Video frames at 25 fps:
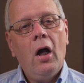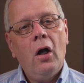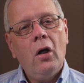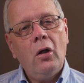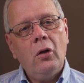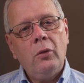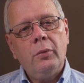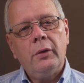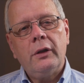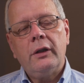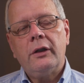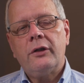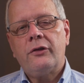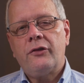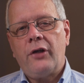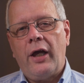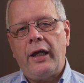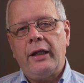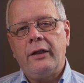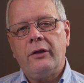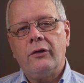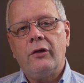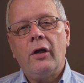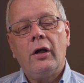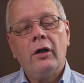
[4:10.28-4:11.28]
Who will
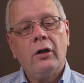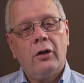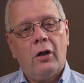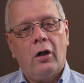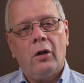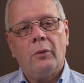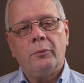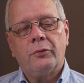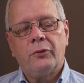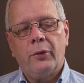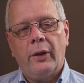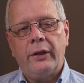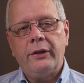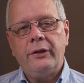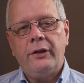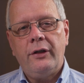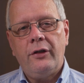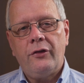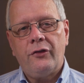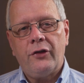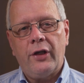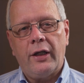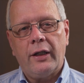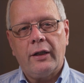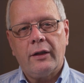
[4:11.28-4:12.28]
attend
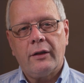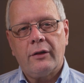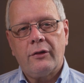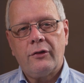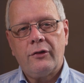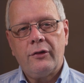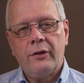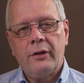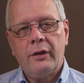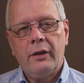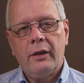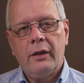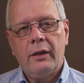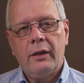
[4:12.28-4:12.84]
COP26?